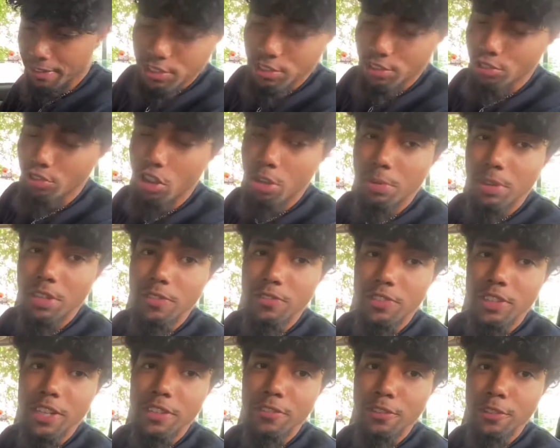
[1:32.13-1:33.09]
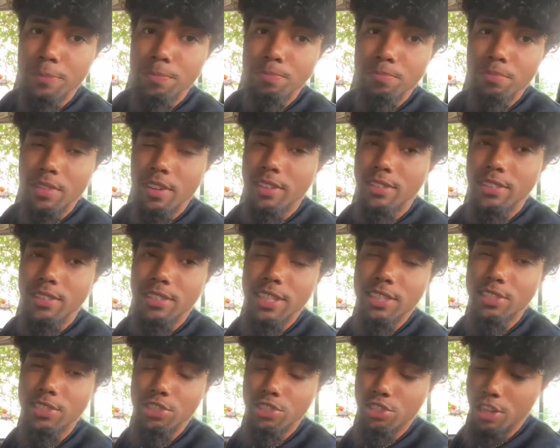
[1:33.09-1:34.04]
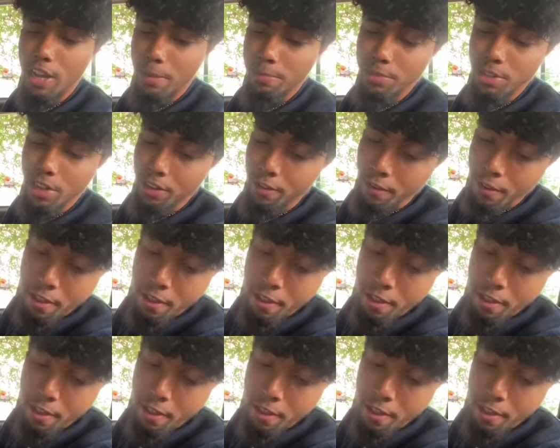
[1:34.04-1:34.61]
strawberry flavor, gets the job done.